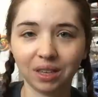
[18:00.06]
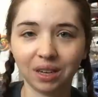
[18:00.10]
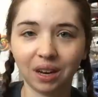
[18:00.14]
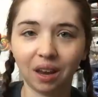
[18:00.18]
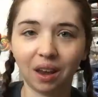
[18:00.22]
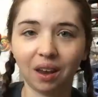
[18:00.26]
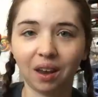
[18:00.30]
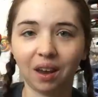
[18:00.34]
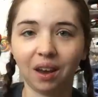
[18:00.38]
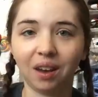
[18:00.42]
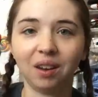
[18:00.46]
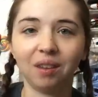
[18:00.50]
the
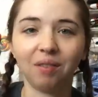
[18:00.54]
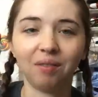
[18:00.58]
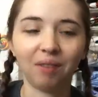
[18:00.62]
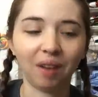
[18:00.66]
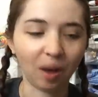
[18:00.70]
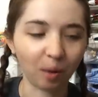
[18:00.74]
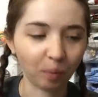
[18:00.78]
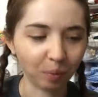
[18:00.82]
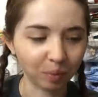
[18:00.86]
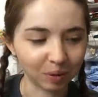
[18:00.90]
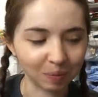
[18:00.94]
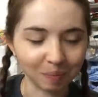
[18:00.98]
day kind of
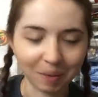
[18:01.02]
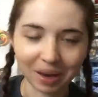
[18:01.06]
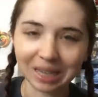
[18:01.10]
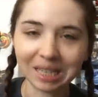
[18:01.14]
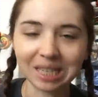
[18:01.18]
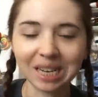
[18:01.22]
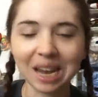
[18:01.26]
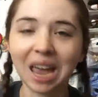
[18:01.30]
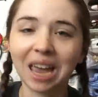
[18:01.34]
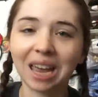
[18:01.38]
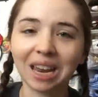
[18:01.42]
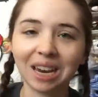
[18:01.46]
helps
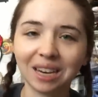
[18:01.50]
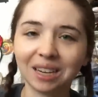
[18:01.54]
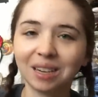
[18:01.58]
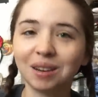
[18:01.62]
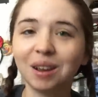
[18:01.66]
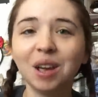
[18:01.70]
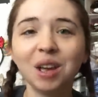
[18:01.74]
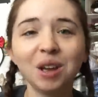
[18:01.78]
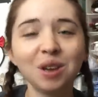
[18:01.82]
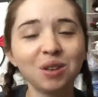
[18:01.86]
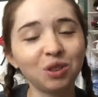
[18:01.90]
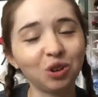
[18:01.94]
maintain
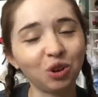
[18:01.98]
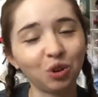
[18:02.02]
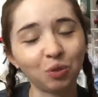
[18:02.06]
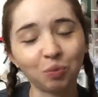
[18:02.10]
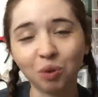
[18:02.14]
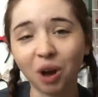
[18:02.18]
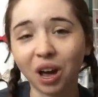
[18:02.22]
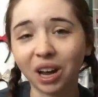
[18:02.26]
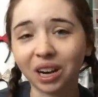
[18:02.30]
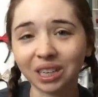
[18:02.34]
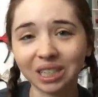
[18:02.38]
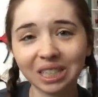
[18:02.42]
your
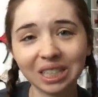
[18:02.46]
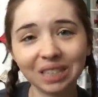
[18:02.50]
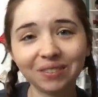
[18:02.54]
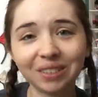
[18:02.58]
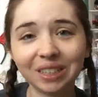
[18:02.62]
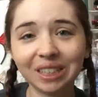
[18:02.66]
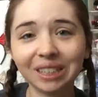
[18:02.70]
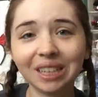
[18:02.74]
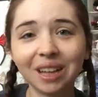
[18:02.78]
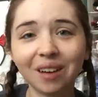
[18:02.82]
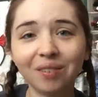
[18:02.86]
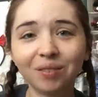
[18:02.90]

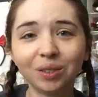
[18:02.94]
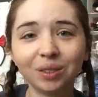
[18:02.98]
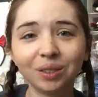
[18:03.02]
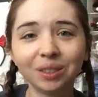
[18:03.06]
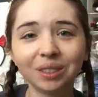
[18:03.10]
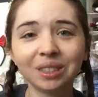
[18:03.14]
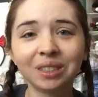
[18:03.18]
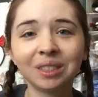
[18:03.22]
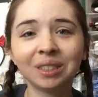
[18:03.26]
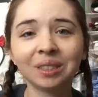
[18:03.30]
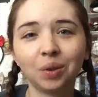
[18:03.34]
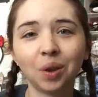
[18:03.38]
productivity
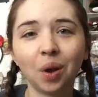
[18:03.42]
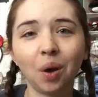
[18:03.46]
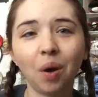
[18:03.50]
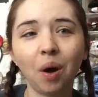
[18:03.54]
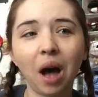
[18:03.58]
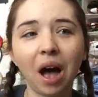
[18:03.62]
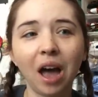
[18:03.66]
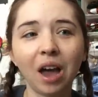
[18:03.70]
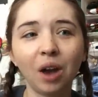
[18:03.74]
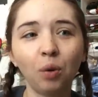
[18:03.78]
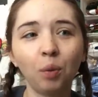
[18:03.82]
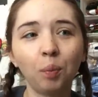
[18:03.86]
levels. So
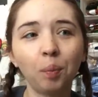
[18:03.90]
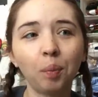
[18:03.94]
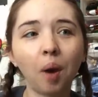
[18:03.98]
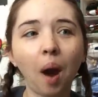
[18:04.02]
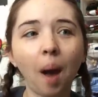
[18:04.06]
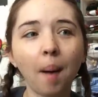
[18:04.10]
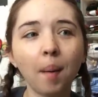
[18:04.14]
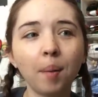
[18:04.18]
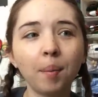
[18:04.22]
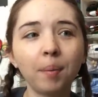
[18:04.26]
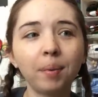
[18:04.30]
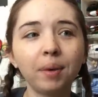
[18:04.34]
I will
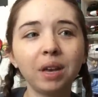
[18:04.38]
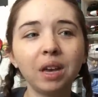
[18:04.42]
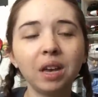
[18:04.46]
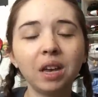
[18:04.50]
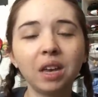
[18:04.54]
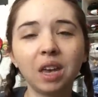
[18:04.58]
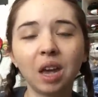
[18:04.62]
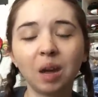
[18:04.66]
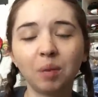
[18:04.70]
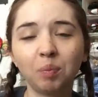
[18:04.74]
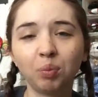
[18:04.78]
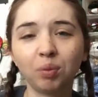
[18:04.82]
probably
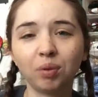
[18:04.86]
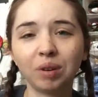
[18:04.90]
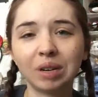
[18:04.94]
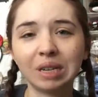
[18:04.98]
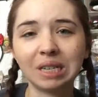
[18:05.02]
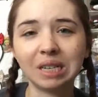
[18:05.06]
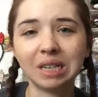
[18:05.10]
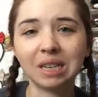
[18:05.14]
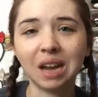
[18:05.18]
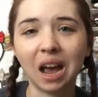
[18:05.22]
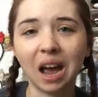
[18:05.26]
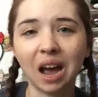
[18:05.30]
get
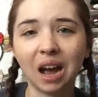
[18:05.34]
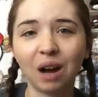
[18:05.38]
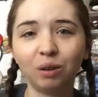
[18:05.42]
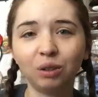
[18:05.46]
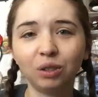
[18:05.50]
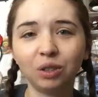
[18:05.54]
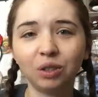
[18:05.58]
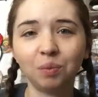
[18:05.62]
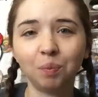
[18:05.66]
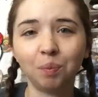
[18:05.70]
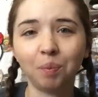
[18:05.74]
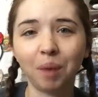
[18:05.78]
printed
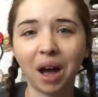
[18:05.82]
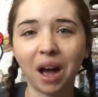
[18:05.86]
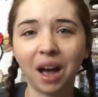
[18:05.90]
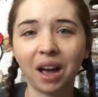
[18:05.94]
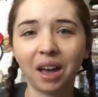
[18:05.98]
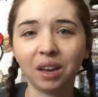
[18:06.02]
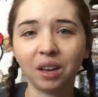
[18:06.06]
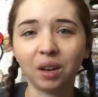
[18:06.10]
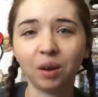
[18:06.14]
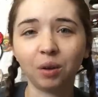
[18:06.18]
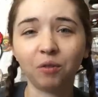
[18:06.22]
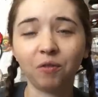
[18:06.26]
out
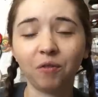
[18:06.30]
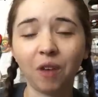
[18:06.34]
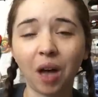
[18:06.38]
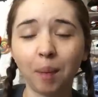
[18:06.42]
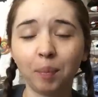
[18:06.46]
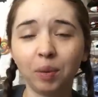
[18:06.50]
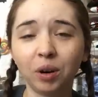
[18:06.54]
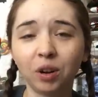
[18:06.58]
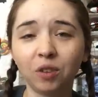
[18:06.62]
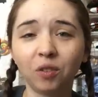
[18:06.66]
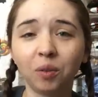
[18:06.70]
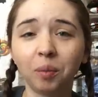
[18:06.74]
my
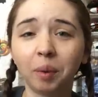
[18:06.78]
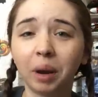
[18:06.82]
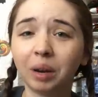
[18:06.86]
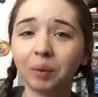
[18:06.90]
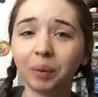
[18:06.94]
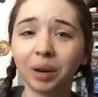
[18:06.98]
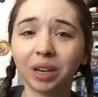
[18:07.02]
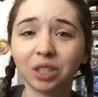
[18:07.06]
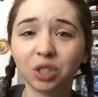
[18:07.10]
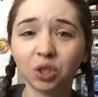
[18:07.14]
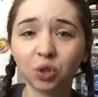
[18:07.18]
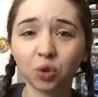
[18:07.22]
fabric for my
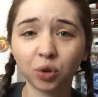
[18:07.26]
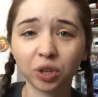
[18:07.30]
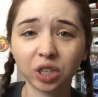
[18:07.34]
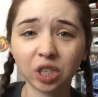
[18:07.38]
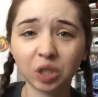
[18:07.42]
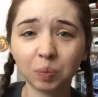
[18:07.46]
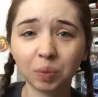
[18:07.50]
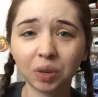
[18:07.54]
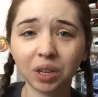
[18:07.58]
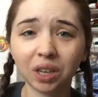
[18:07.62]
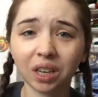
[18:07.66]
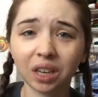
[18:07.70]
Rice
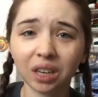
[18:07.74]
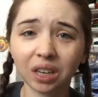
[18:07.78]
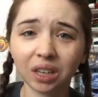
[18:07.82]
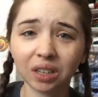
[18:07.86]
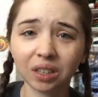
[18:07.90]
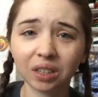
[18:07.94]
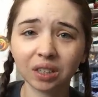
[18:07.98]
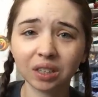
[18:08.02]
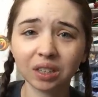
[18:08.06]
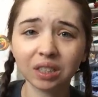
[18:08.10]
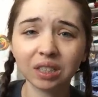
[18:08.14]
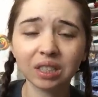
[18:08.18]
Krispie
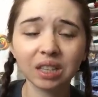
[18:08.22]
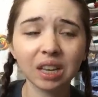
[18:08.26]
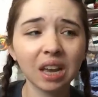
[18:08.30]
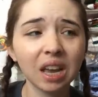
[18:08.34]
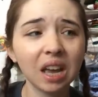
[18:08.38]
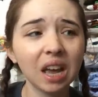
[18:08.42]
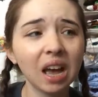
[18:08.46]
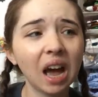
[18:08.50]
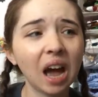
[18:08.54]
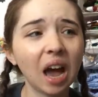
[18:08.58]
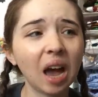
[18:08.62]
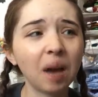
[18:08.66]
ears.
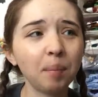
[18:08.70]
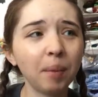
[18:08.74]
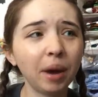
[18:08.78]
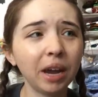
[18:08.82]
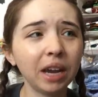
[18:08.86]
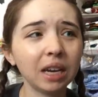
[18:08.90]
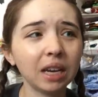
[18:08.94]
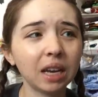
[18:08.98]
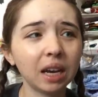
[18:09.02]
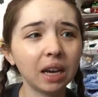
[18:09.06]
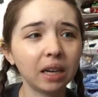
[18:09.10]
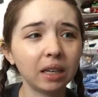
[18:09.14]
I
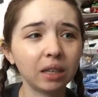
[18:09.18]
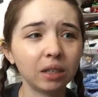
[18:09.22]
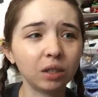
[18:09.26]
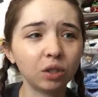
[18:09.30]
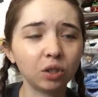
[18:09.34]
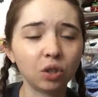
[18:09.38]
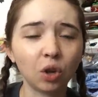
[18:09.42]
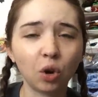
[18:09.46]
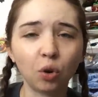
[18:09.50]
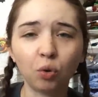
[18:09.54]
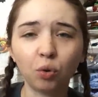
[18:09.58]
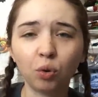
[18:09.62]
might cut and
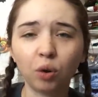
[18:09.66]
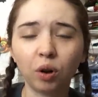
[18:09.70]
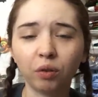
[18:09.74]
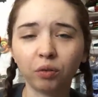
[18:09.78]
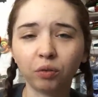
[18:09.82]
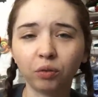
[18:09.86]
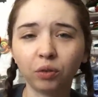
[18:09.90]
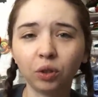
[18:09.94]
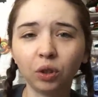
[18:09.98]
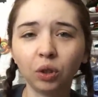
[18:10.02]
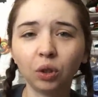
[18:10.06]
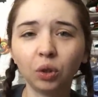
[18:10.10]
sew a
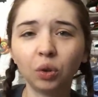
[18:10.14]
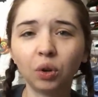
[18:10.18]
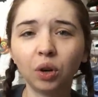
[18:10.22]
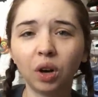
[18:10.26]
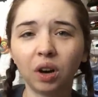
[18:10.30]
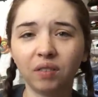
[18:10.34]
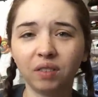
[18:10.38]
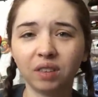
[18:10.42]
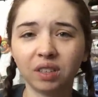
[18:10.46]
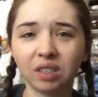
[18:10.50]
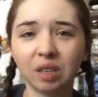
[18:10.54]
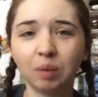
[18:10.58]
few
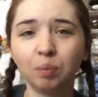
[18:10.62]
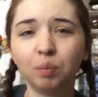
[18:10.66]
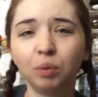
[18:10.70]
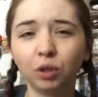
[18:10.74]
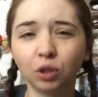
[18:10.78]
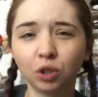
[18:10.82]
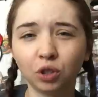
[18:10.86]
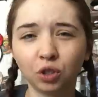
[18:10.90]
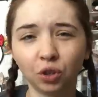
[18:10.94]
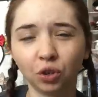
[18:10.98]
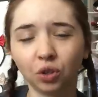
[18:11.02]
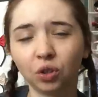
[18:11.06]
of the simple
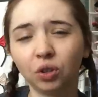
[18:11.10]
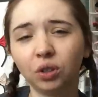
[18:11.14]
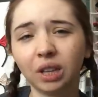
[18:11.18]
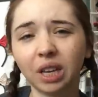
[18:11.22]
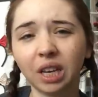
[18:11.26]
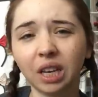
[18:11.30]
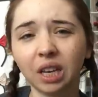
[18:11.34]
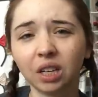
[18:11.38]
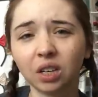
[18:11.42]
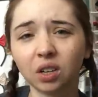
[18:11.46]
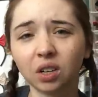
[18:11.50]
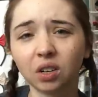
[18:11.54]
circle
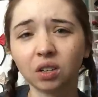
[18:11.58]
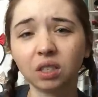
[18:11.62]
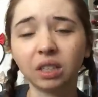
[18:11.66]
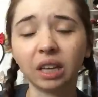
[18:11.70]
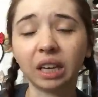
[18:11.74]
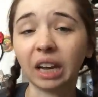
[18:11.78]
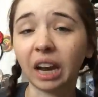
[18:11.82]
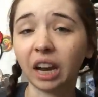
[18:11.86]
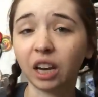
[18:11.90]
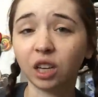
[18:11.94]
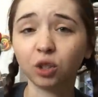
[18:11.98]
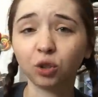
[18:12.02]
ears
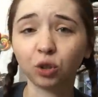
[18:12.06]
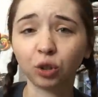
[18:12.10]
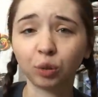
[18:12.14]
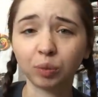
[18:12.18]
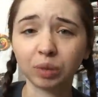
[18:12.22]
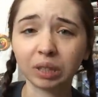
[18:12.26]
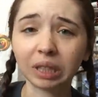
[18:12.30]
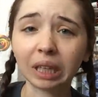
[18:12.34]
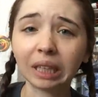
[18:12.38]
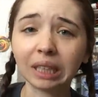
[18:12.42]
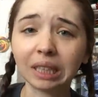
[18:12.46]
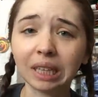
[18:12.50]
like Ice Cream
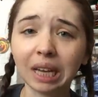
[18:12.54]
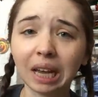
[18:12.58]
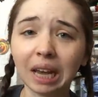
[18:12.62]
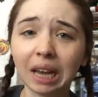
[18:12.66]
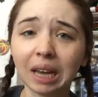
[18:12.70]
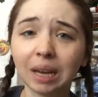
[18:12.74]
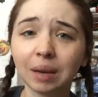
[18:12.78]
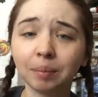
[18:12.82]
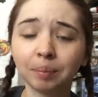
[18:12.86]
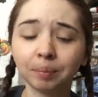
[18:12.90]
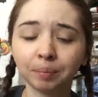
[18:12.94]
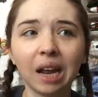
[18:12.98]

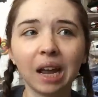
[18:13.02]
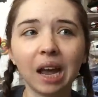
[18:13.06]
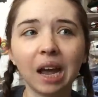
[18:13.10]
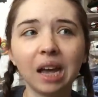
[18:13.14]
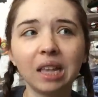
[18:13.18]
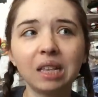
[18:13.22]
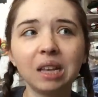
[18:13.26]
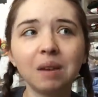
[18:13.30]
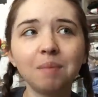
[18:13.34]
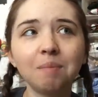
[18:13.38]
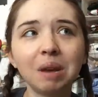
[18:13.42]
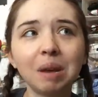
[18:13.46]
Sundae,
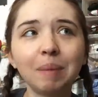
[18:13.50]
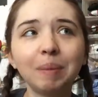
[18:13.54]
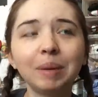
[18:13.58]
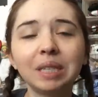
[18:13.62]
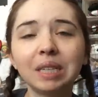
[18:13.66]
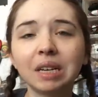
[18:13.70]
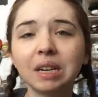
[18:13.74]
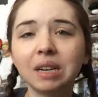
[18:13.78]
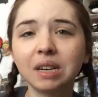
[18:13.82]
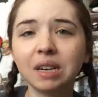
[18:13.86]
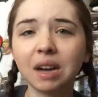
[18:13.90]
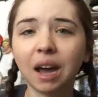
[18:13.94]
and then maybe
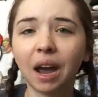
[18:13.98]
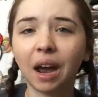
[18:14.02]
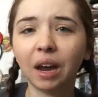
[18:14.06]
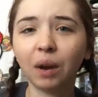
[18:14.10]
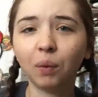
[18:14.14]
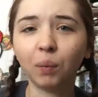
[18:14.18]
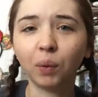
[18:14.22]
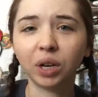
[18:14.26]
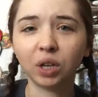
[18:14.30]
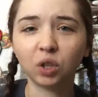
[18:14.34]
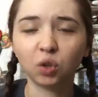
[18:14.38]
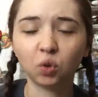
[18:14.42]

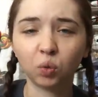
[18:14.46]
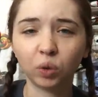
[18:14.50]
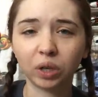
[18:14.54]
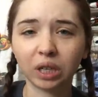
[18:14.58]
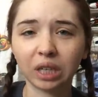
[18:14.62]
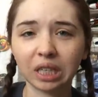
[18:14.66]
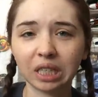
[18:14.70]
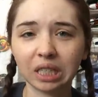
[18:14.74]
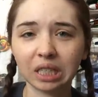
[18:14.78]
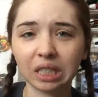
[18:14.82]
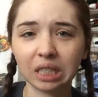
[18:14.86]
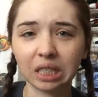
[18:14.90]
tonight, once
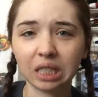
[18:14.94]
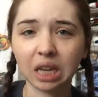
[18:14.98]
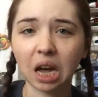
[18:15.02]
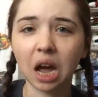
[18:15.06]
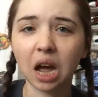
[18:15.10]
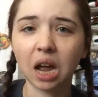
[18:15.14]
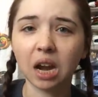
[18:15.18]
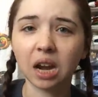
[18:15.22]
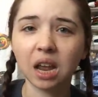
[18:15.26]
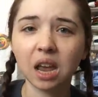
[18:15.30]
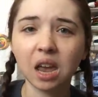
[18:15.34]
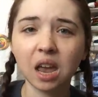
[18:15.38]
work is
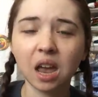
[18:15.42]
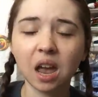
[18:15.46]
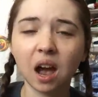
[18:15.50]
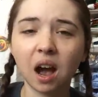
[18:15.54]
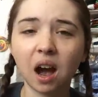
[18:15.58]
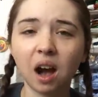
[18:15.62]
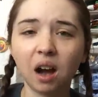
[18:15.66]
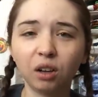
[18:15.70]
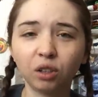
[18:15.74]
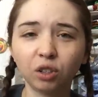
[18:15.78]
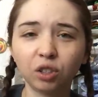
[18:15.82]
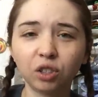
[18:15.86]
done,
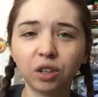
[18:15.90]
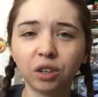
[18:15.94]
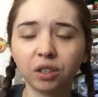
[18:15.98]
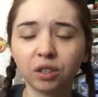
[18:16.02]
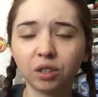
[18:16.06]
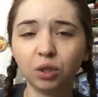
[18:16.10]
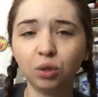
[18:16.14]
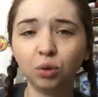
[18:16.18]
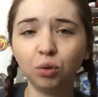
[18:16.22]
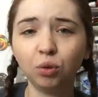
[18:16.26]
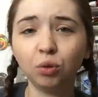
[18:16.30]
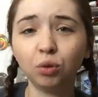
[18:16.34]
I'll
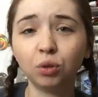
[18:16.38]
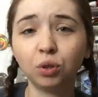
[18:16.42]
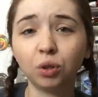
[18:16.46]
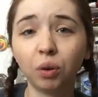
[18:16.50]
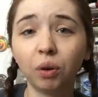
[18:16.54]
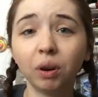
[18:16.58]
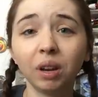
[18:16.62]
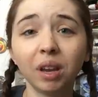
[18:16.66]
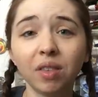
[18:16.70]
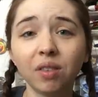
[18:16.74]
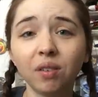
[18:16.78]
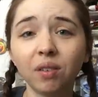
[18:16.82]
start to
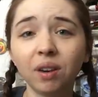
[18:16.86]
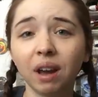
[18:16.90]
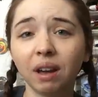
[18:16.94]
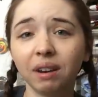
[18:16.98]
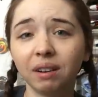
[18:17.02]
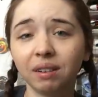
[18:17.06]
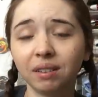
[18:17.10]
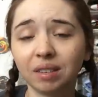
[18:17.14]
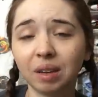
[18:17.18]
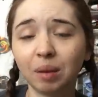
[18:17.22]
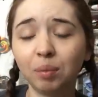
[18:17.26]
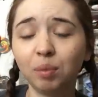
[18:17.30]
sew together
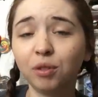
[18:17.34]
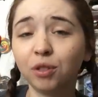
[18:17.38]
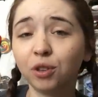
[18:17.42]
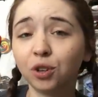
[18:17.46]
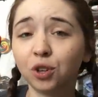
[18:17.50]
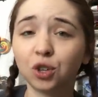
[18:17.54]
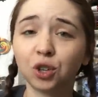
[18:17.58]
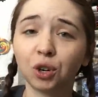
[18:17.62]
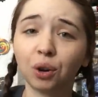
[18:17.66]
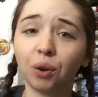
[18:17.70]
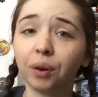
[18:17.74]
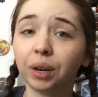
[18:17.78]
and assemble the
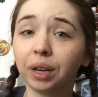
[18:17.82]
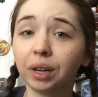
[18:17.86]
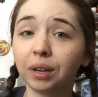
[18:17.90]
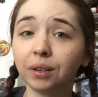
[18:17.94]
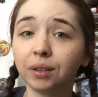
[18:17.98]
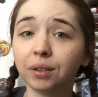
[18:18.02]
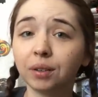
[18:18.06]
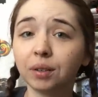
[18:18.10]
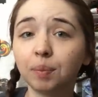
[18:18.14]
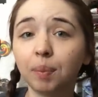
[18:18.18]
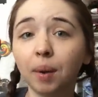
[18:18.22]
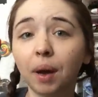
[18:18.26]
churro
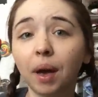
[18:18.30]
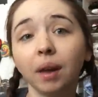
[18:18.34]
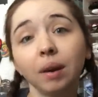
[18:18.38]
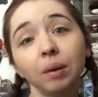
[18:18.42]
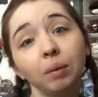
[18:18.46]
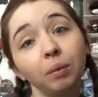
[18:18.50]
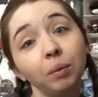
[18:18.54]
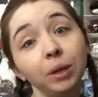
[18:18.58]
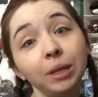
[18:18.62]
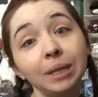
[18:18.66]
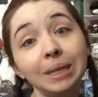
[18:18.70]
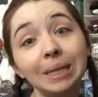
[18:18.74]
ears, but
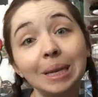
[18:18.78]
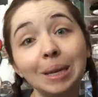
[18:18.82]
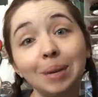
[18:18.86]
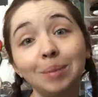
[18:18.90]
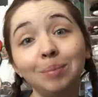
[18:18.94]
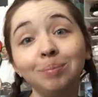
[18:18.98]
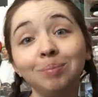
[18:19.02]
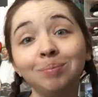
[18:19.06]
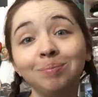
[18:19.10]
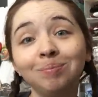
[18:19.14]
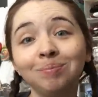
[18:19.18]
we'll see.